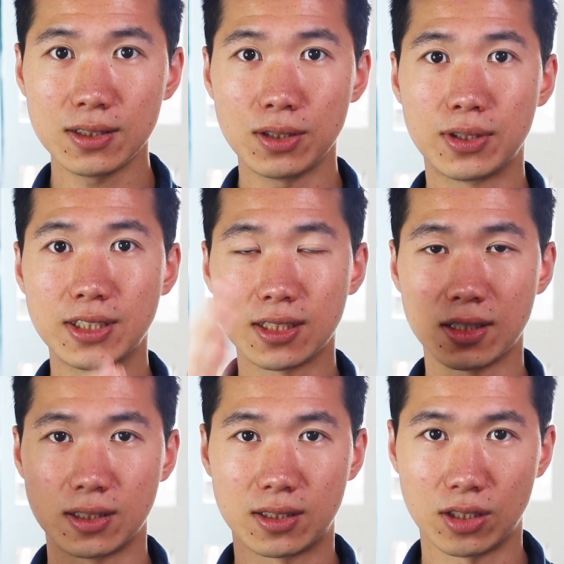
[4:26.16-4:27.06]
So this
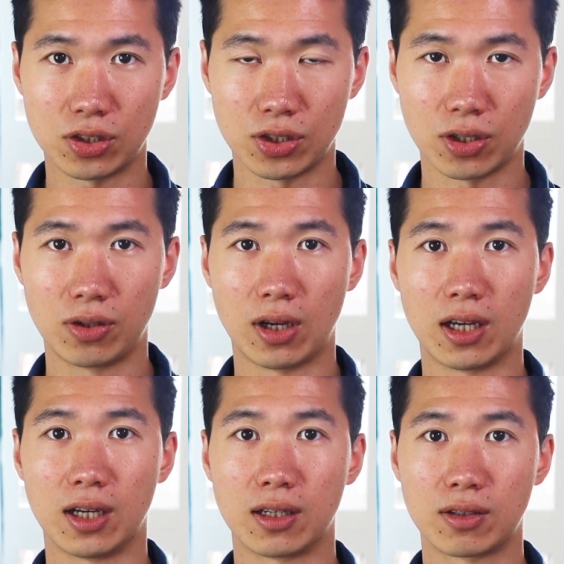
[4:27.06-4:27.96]
is such
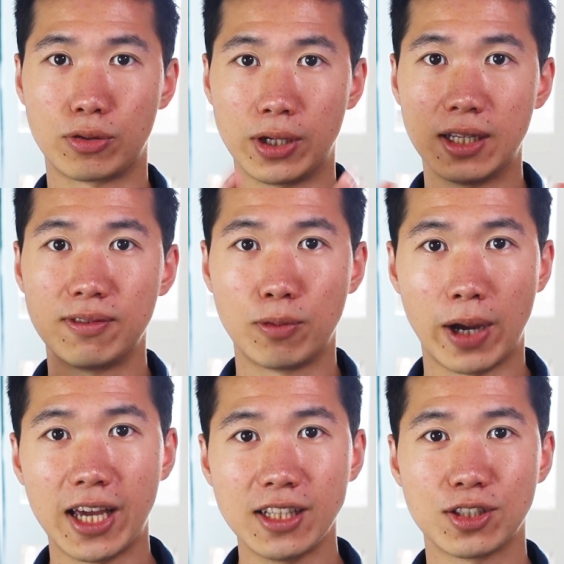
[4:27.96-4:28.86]
a creative
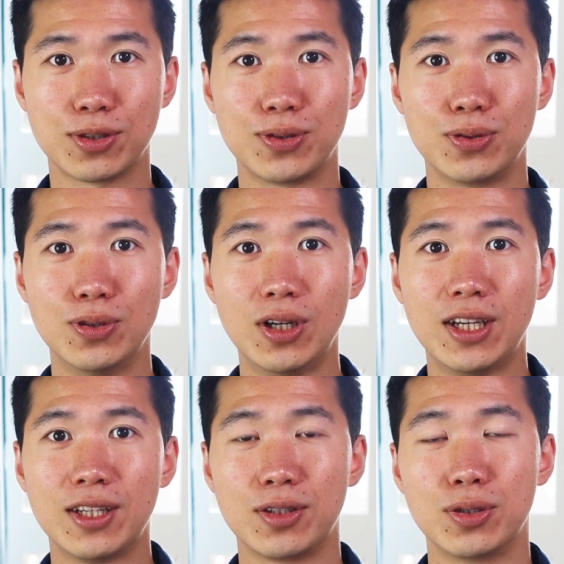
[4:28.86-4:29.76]
way to
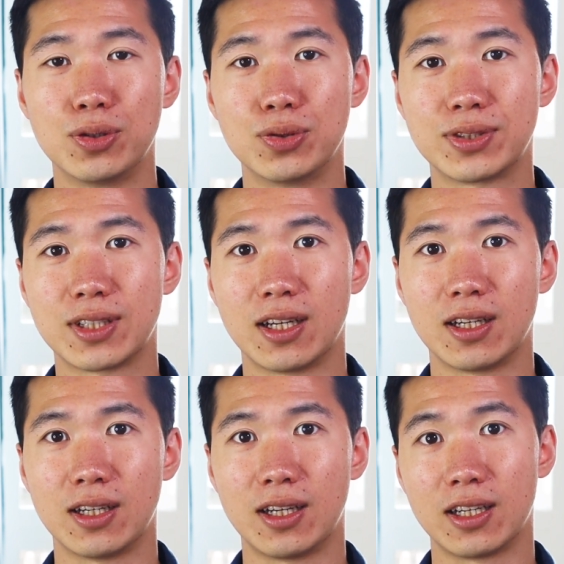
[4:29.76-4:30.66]
use
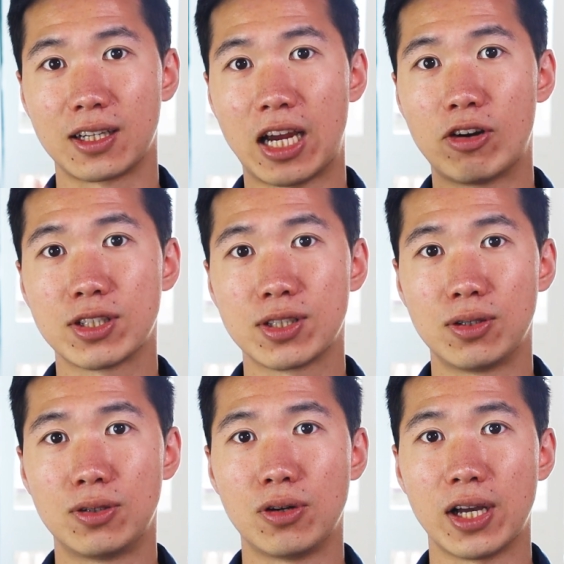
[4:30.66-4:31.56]
a
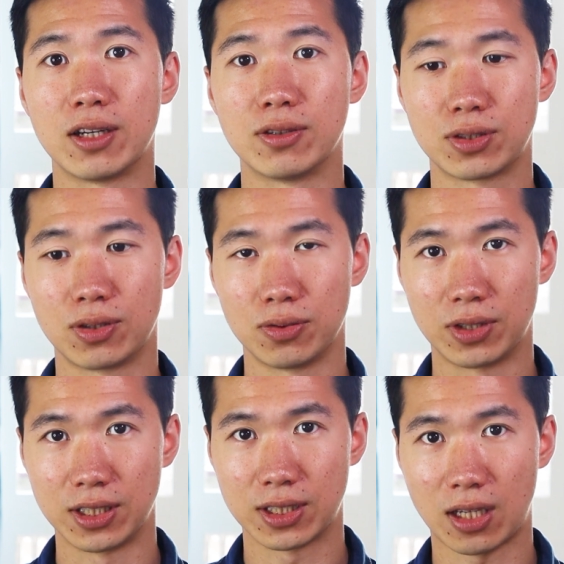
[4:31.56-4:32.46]
carousel and also
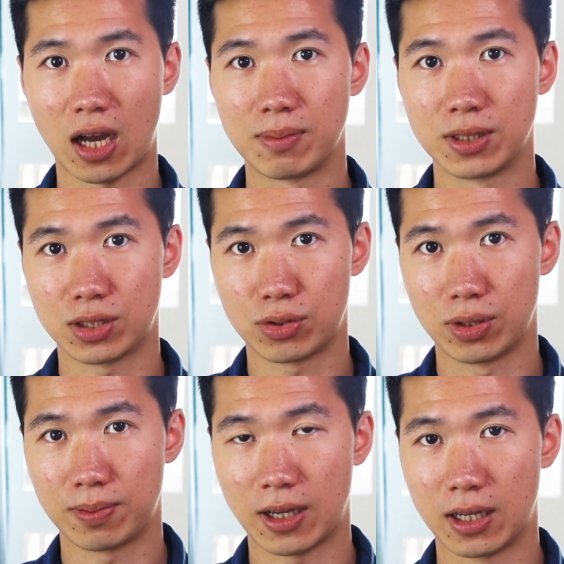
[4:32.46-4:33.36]
these comic
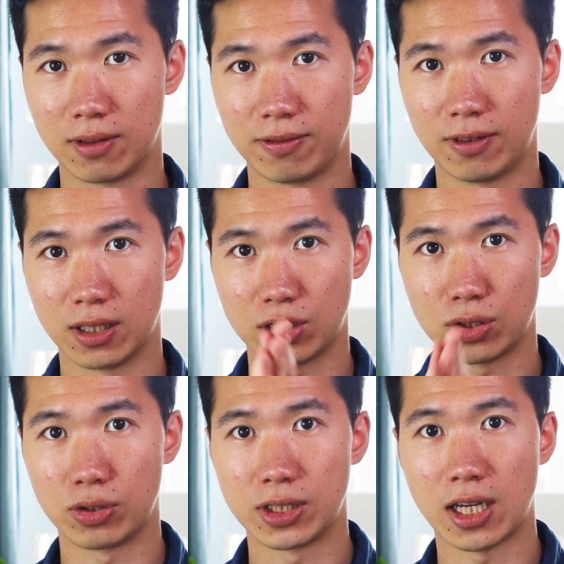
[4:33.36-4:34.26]
strip kind of
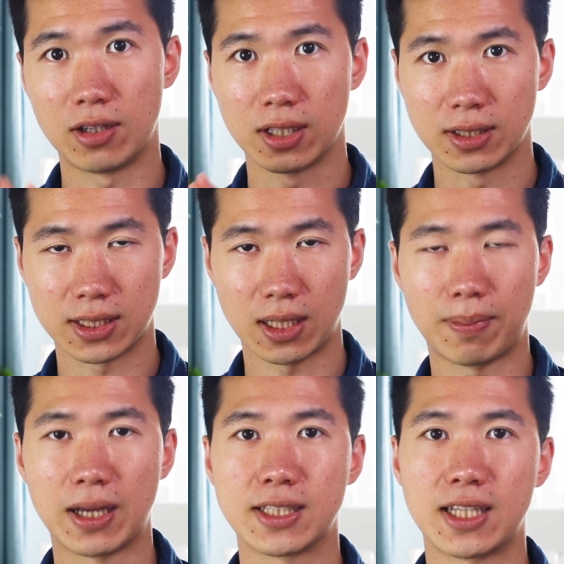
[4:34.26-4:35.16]
storytelling
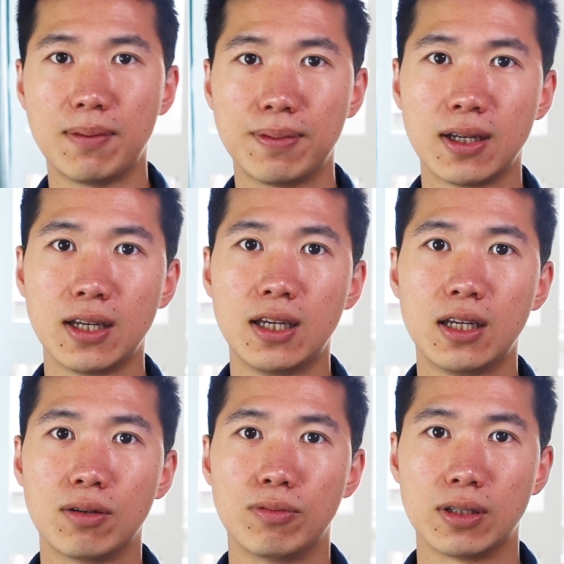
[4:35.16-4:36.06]
step by step
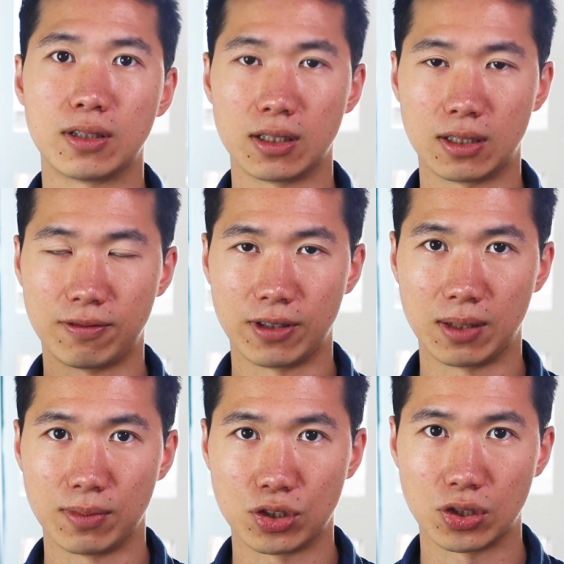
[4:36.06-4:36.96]
with the different
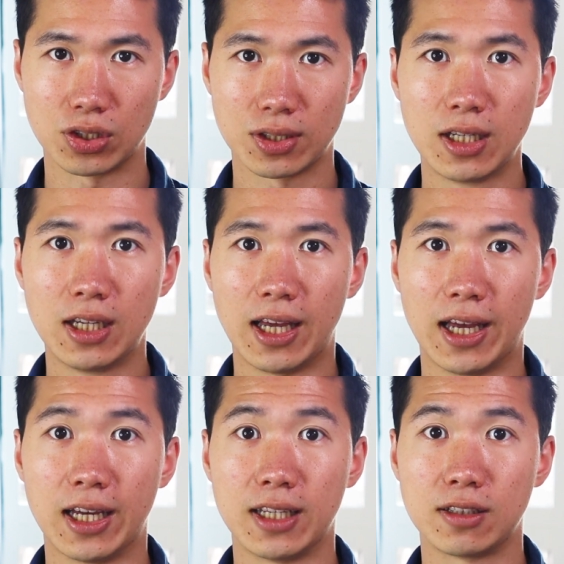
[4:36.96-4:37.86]
images.
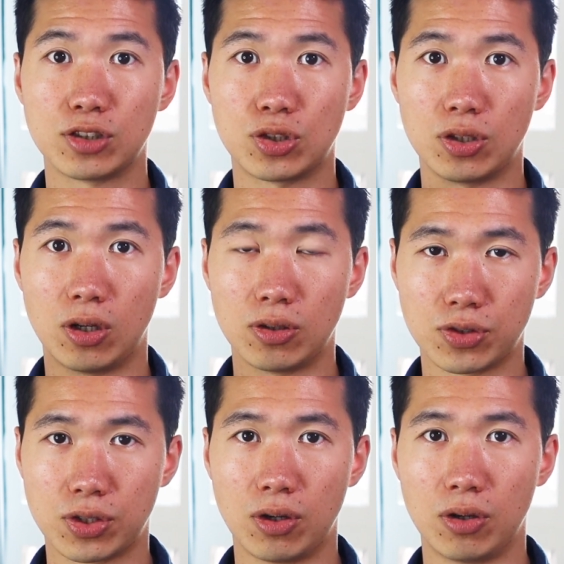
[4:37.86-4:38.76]
And she
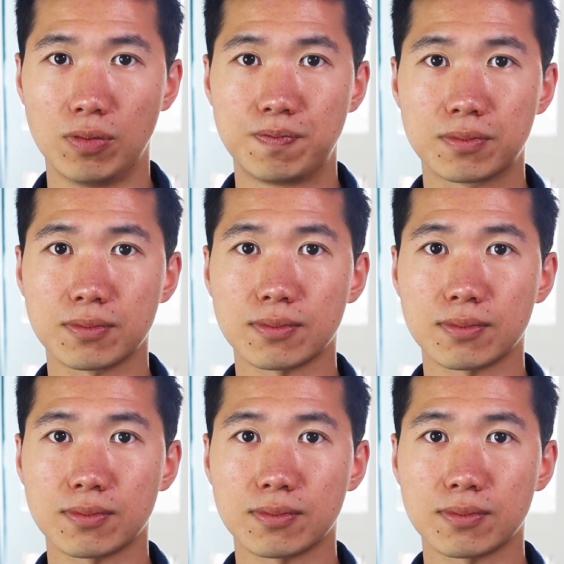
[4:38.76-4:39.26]
also